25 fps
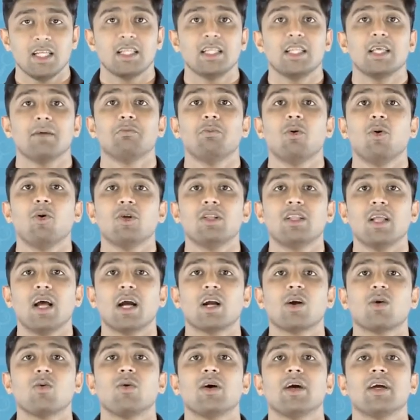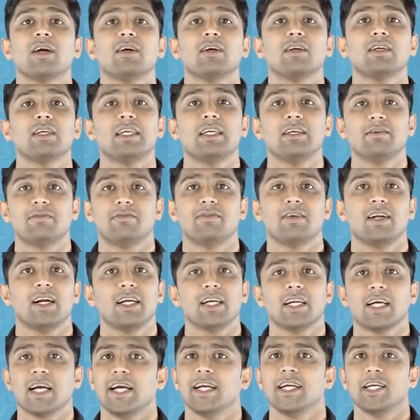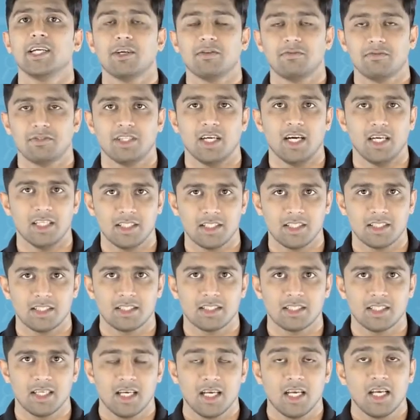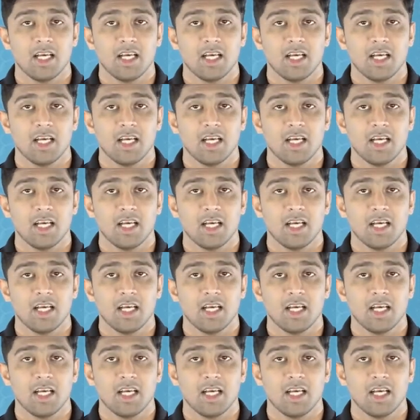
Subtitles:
they both acquired different kind of charges.